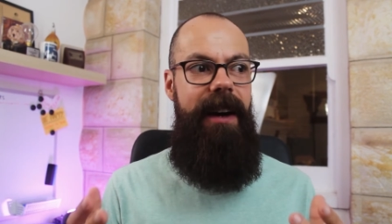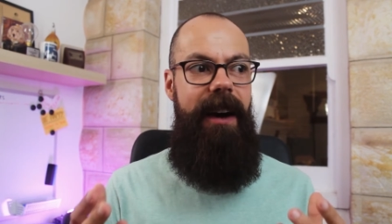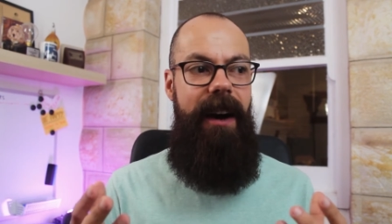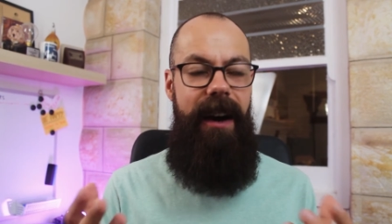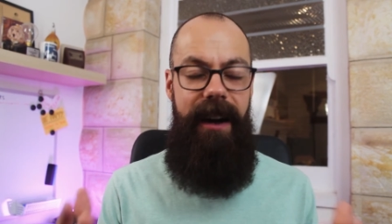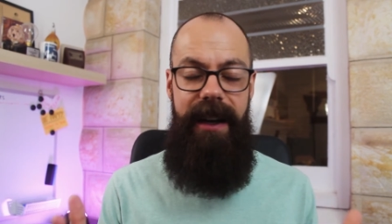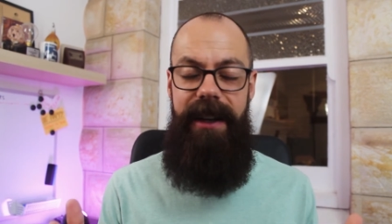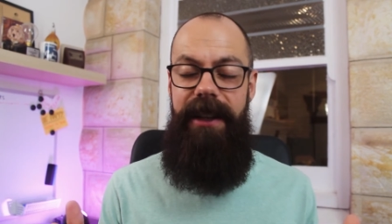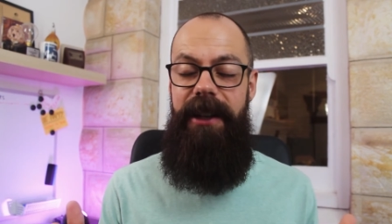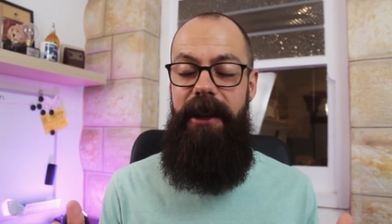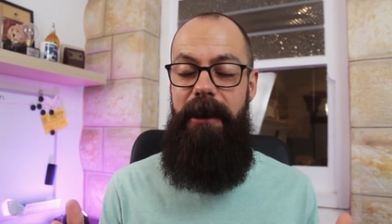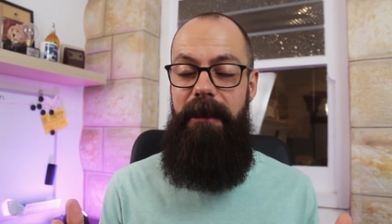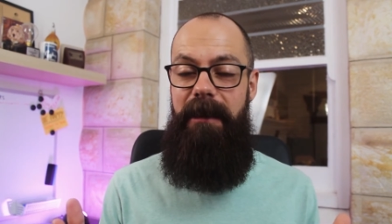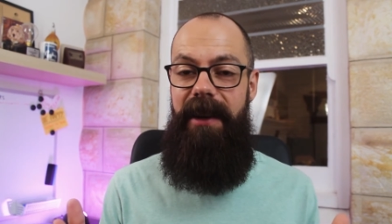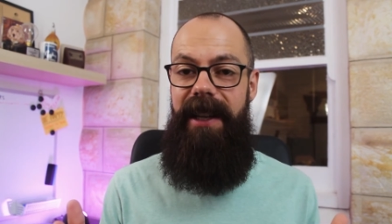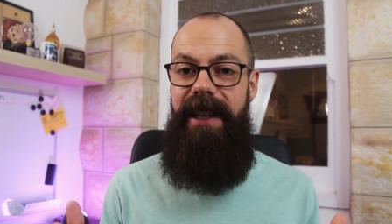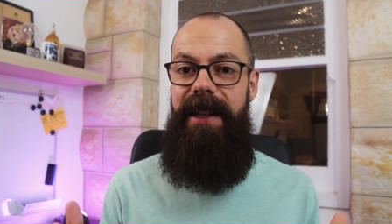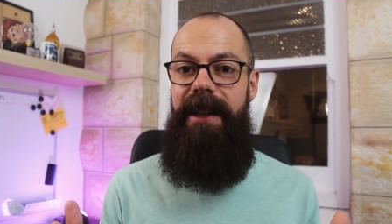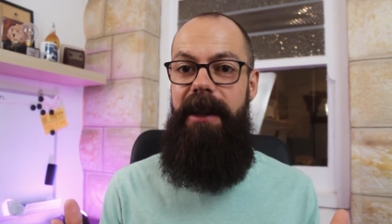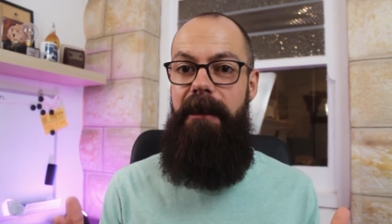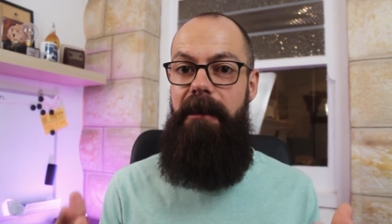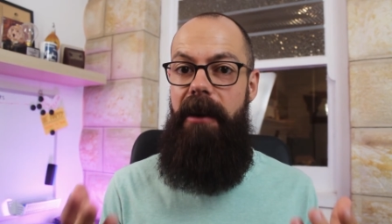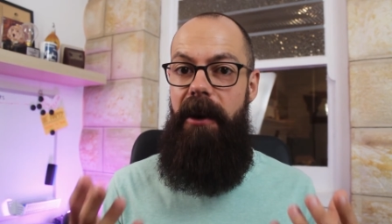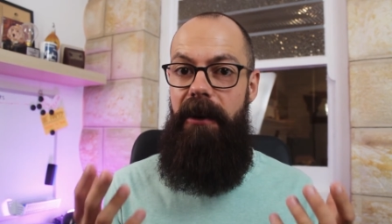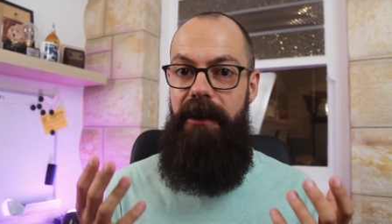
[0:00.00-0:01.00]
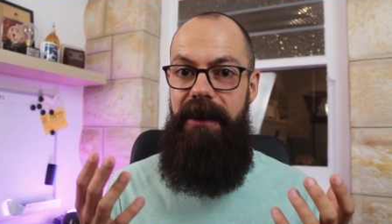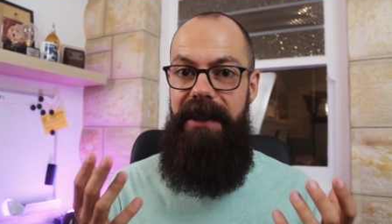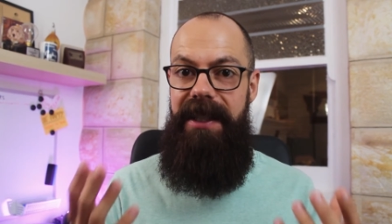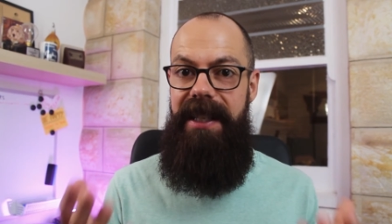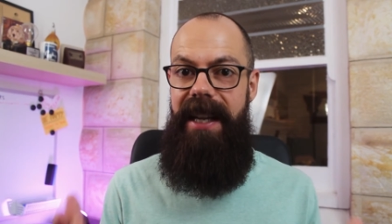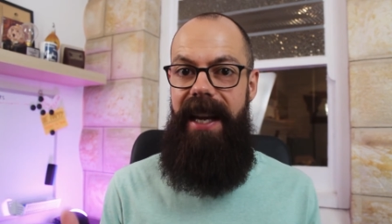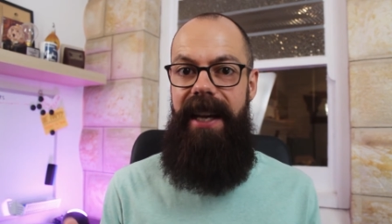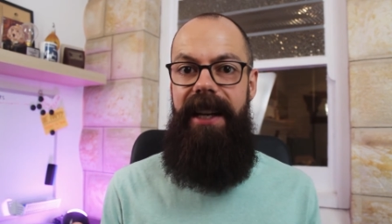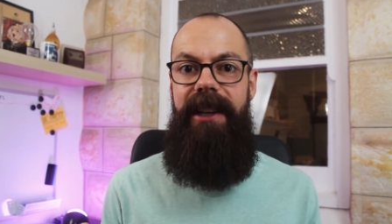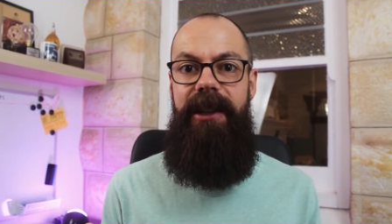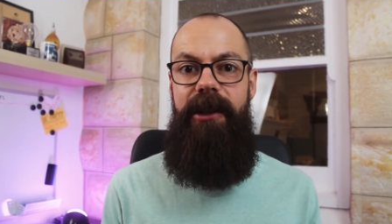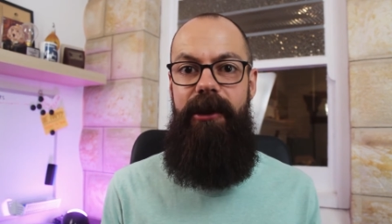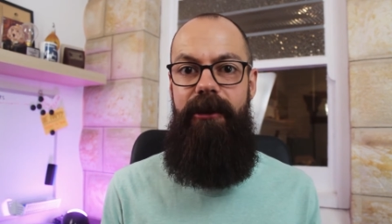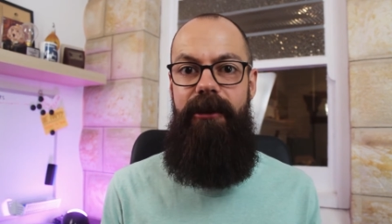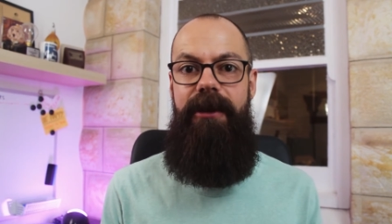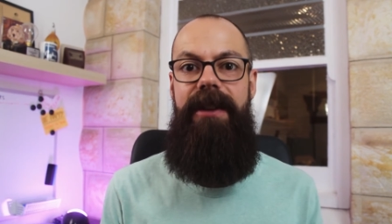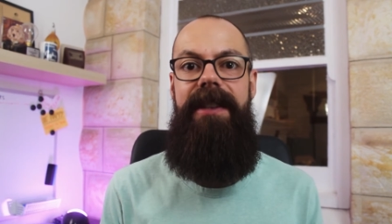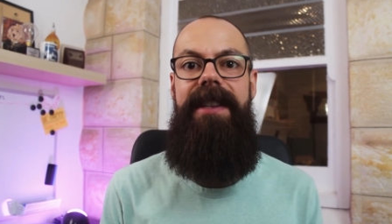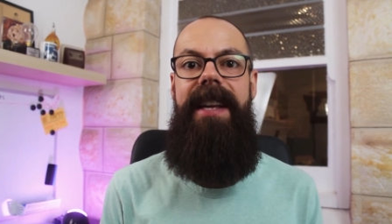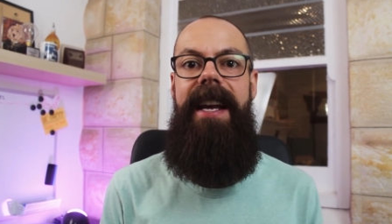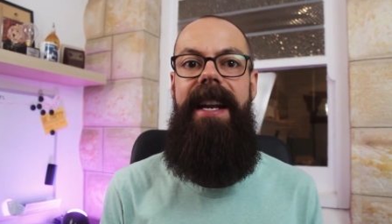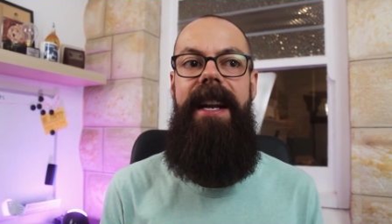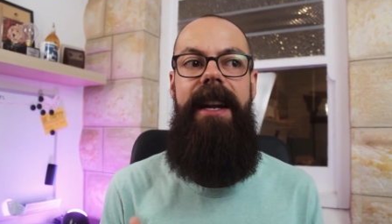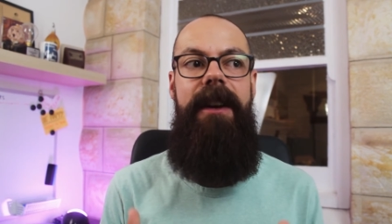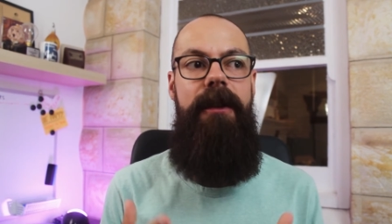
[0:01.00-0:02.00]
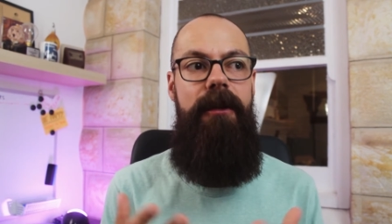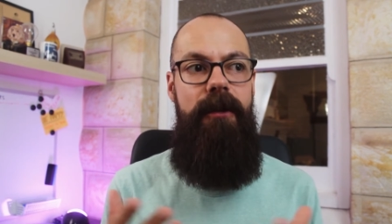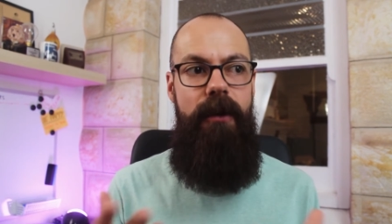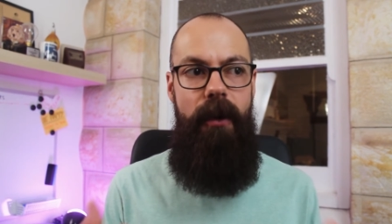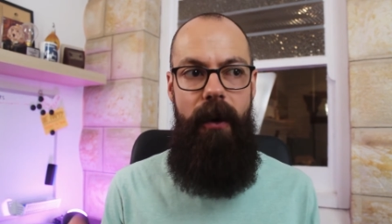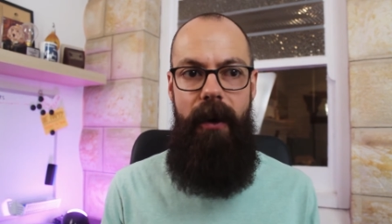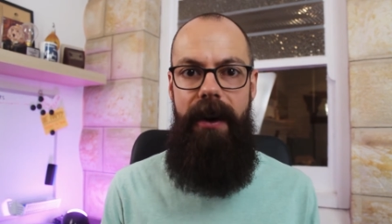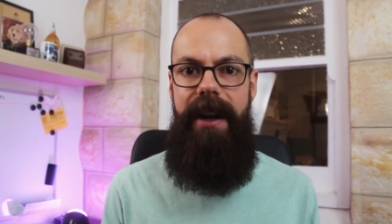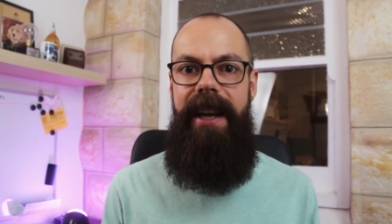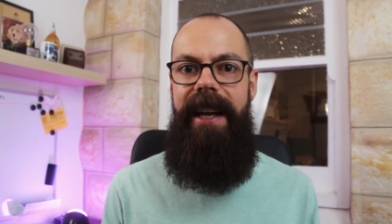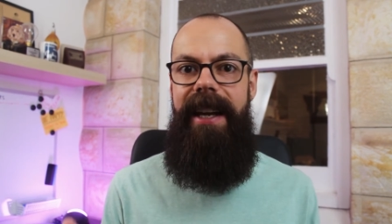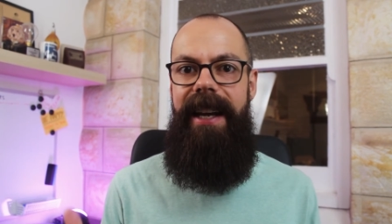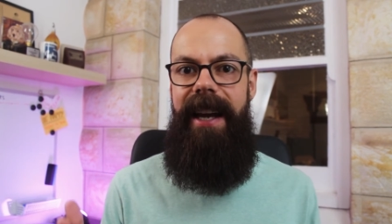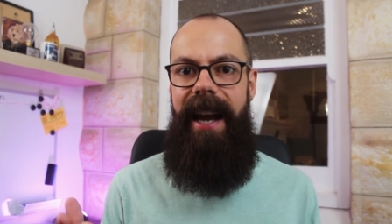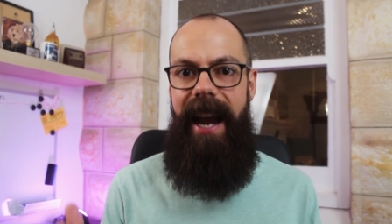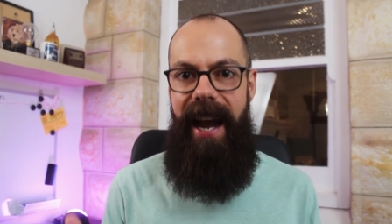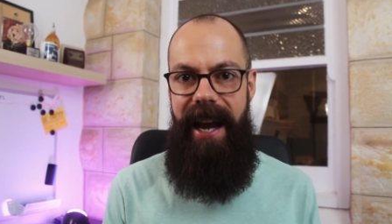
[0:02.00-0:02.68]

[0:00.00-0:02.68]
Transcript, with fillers: arguably the most dangerous and annoying